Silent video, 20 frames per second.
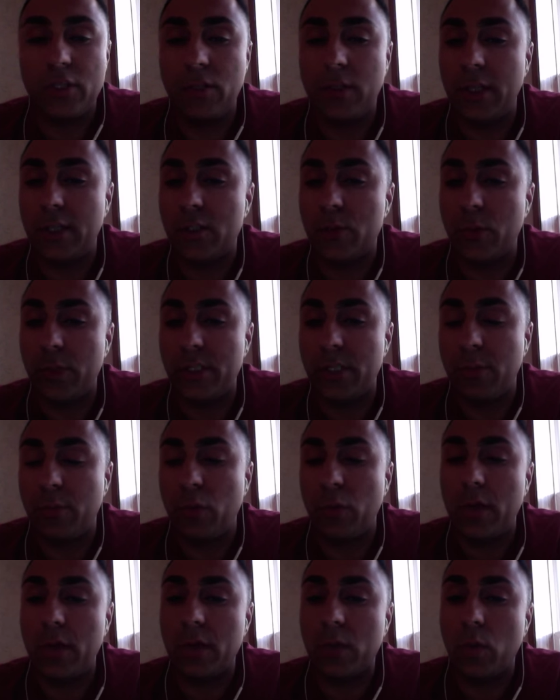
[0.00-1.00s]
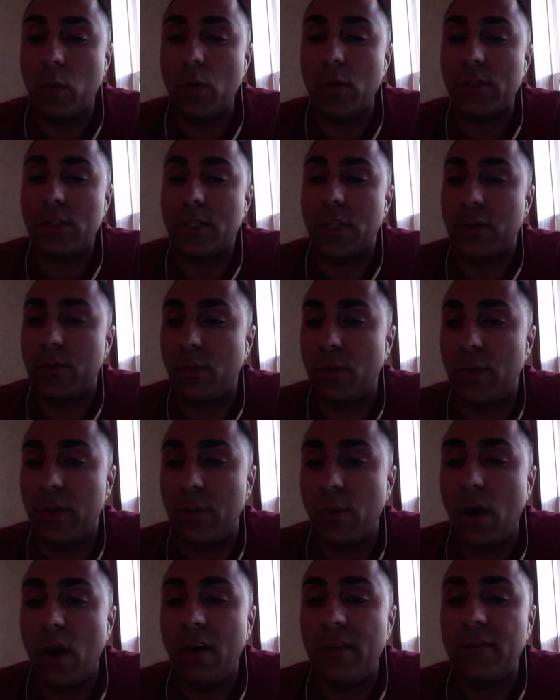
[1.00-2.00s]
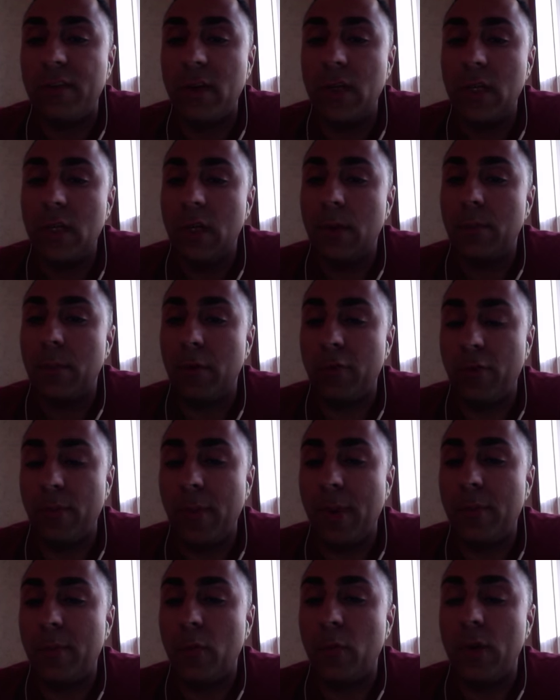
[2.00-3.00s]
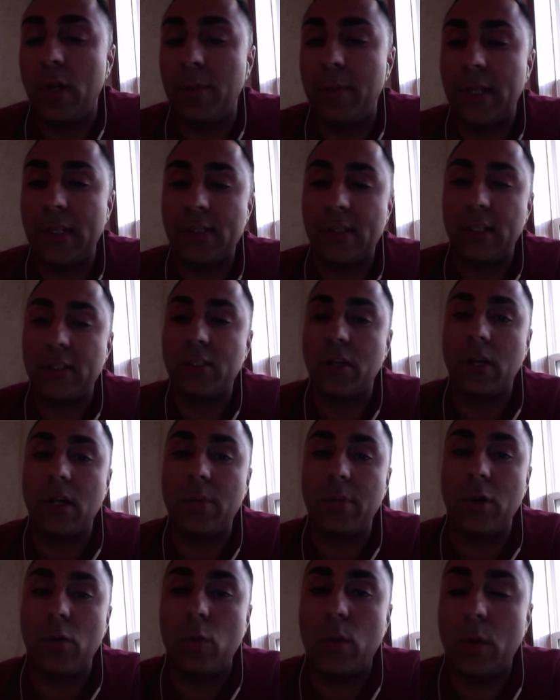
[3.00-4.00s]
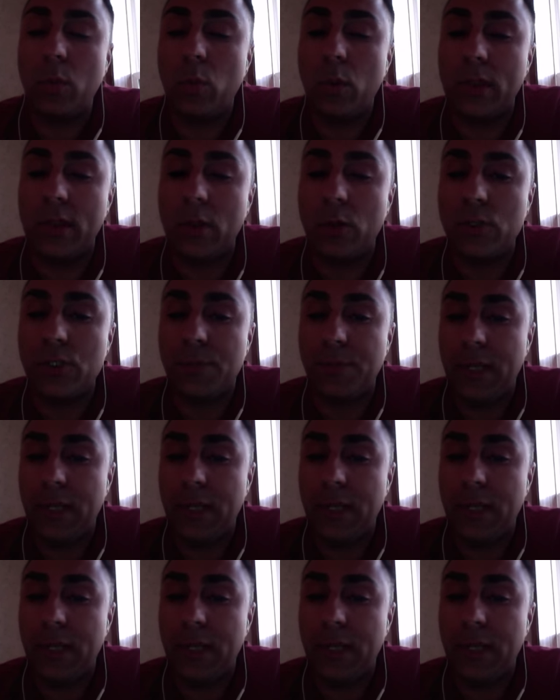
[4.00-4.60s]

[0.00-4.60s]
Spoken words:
They switch up one of the words to throw you off. But remember what it means. Let's talk about what those